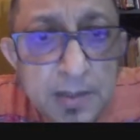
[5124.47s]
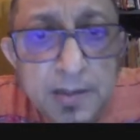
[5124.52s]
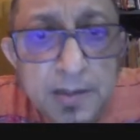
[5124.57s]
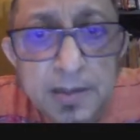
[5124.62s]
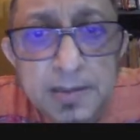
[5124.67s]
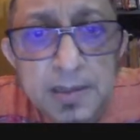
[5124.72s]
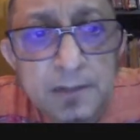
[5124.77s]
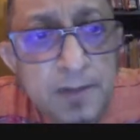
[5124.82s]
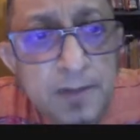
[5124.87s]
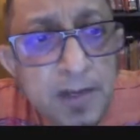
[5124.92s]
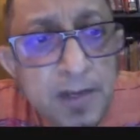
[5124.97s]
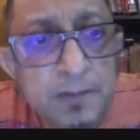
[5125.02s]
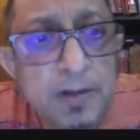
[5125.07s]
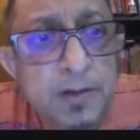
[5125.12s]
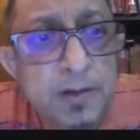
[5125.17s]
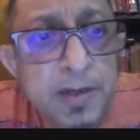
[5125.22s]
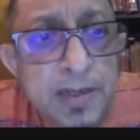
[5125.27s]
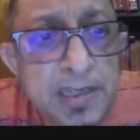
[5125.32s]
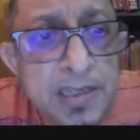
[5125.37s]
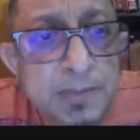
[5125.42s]
Their survival
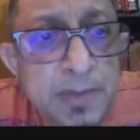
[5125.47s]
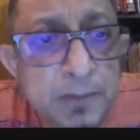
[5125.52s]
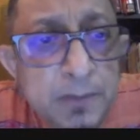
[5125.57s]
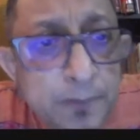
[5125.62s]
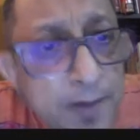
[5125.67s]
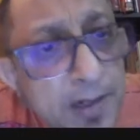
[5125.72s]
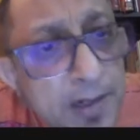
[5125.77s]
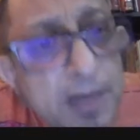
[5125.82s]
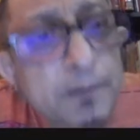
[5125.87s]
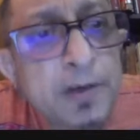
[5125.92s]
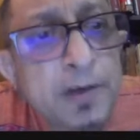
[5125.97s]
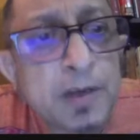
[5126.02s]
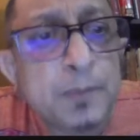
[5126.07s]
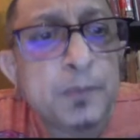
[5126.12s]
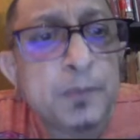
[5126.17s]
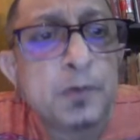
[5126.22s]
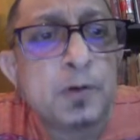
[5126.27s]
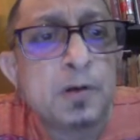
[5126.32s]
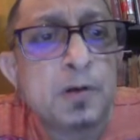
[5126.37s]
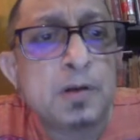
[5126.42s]
rate has been very, very
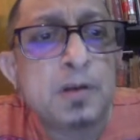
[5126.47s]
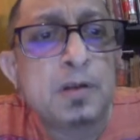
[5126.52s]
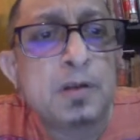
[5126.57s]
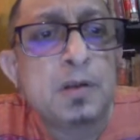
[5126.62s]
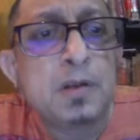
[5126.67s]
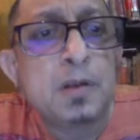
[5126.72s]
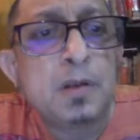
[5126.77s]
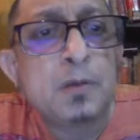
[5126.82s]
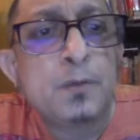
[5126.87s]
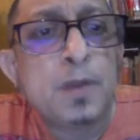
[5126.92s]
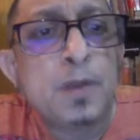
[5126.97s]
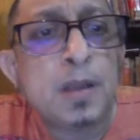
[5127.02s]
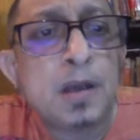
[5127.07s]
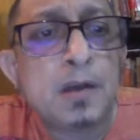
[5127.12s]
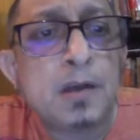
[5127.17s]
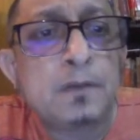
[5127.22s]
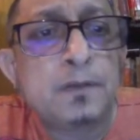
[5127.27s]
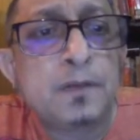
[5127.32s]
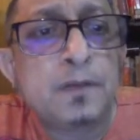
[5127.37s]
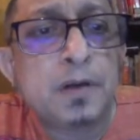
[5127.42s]
poor. We
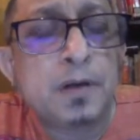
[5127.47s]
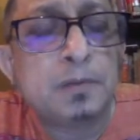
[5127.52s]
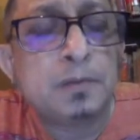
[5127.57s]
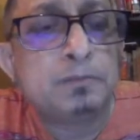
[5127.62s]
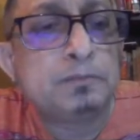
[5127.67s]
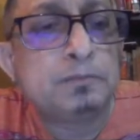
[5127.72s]
have